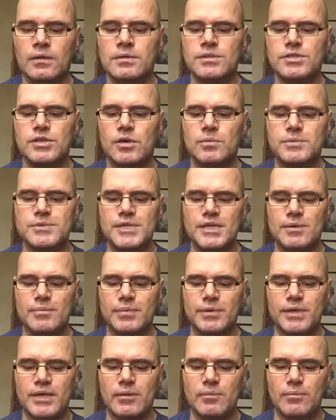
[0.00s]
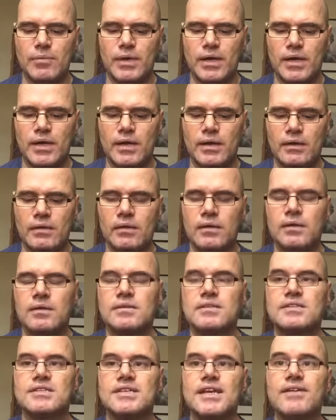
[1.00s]
Top tip number
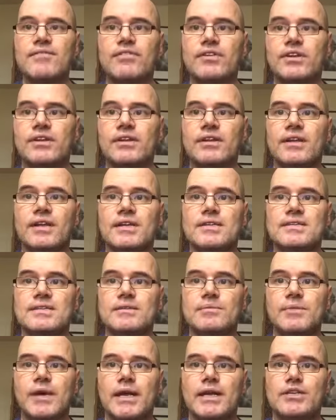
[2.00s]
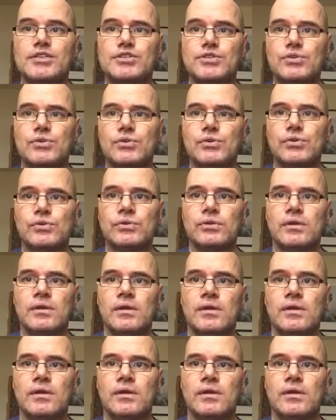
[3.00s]
seven is to make sure